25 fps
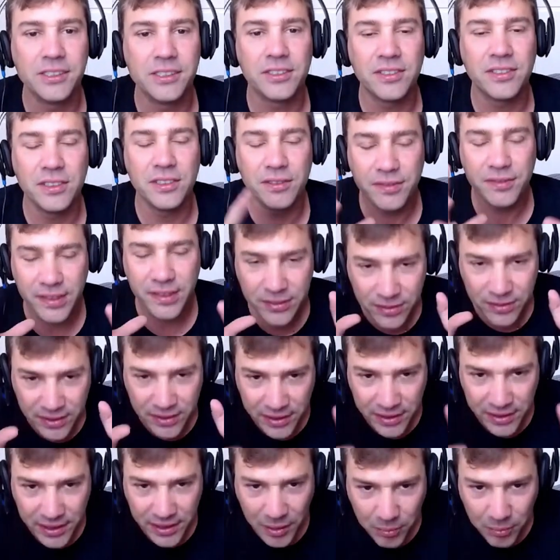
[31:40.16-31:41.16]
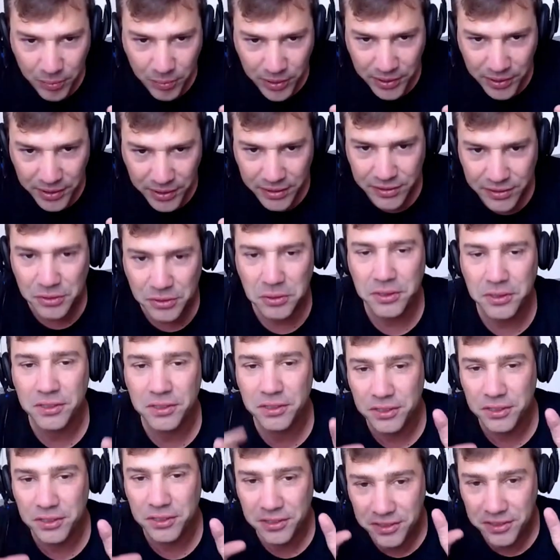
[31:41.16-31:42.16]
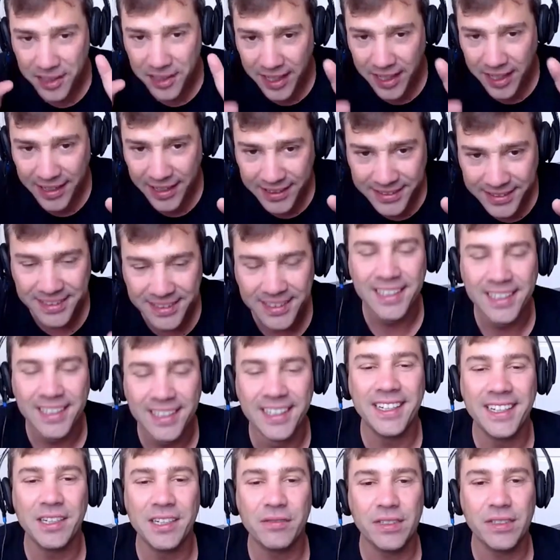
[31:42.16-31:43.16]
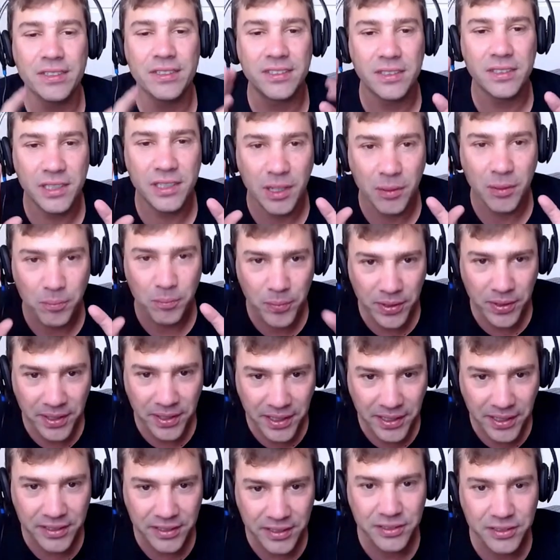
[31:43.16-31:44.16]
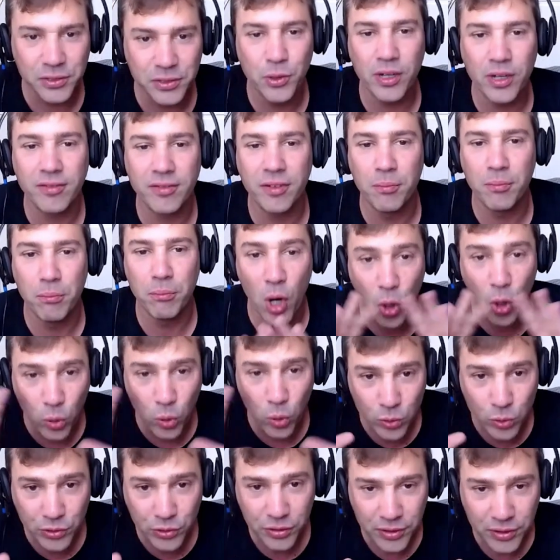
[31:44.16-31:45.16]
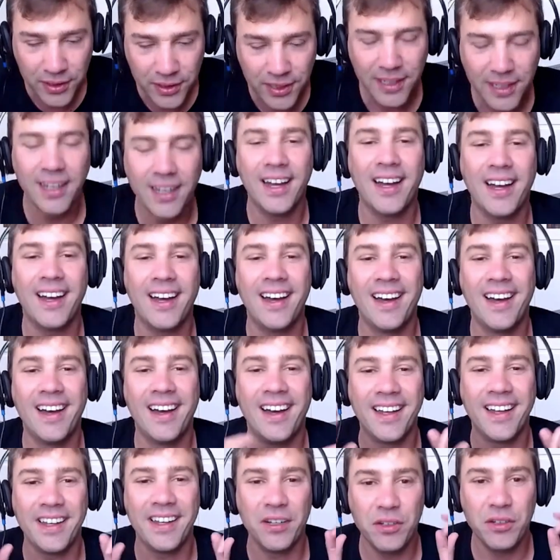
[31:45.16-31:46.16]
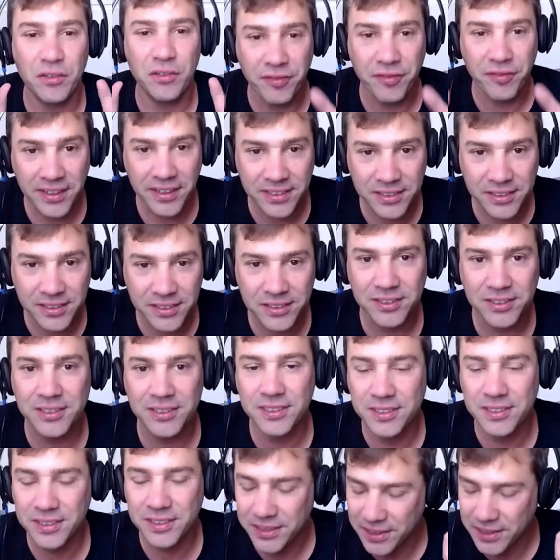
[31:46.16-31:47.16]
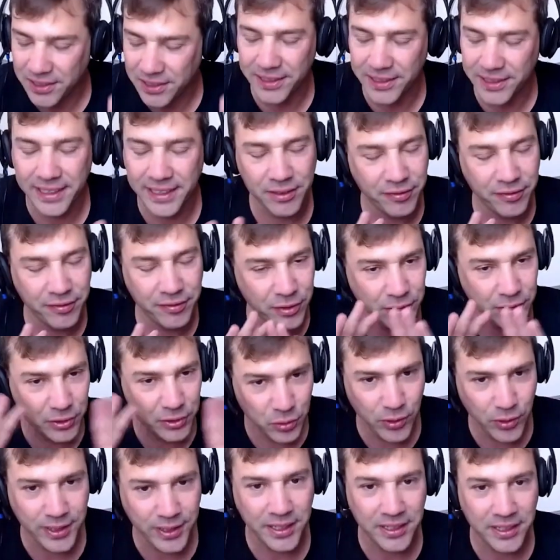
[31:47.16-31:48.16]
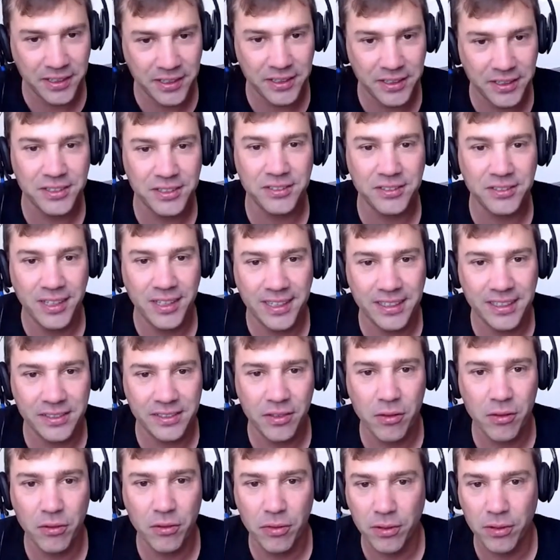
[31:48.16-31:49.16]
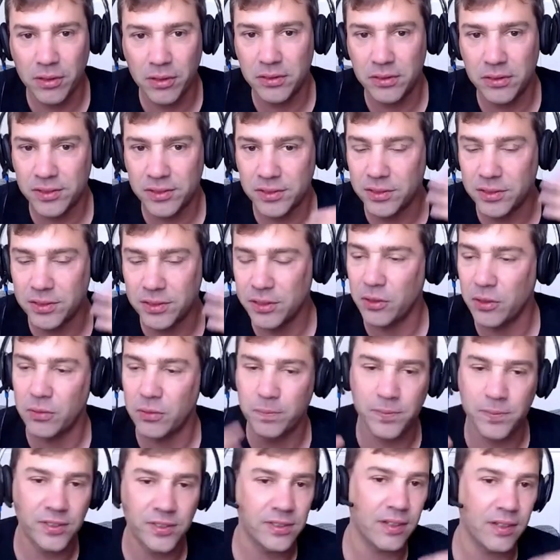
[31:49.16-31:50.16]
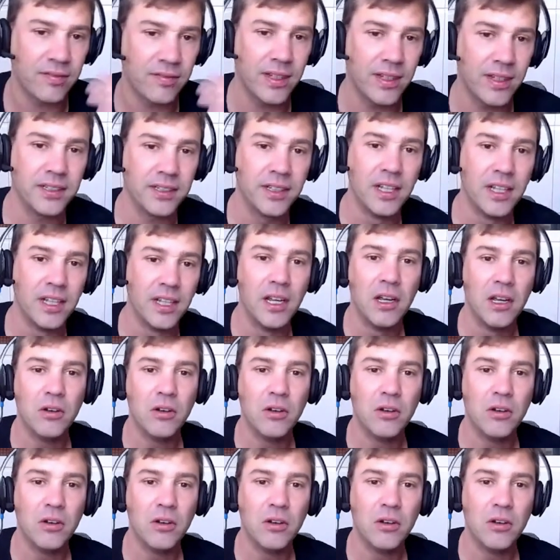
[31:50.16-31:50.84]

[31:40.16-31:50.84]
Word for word: Just invest in companies you understand, invest in companies who have a moat, uh, and invest, you click for twenty years, right? So there's, you know, stuff like